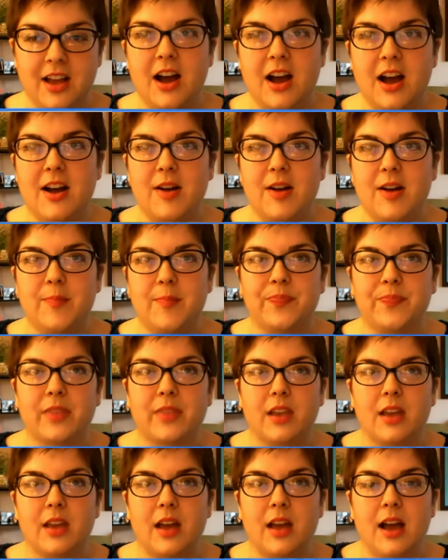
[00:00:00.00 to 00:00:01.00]

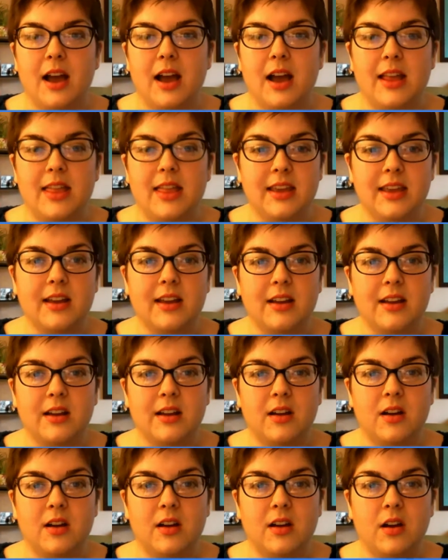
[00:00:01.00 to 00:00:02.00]
I think
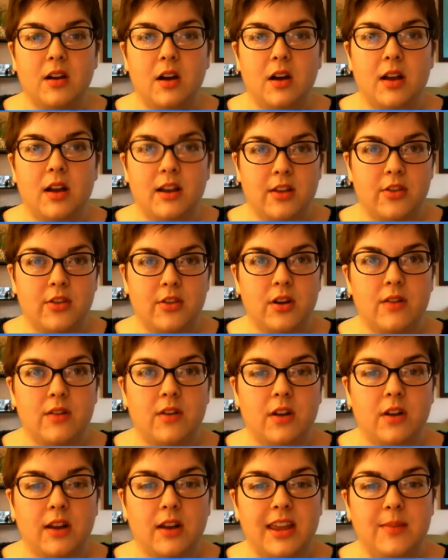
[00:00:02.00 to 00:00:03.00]
another
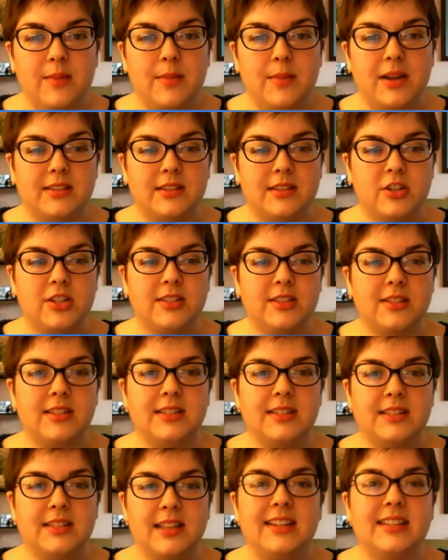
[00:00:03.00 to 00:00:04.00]
of our key messages
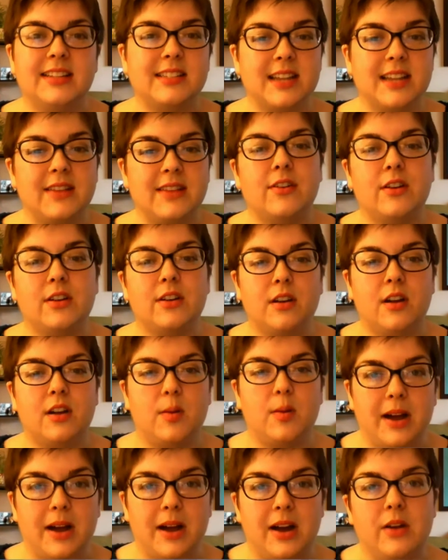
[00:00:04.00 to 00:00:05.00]
is that it's never
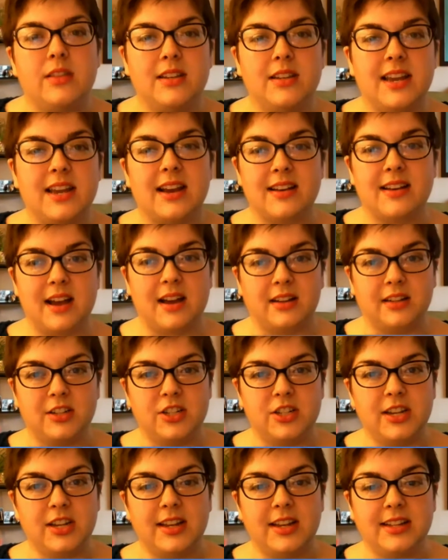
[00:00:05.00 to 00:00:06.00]
about the
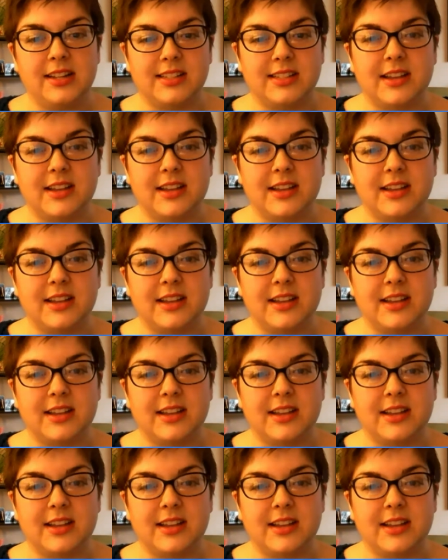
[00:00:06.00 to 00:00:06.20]
technology, it's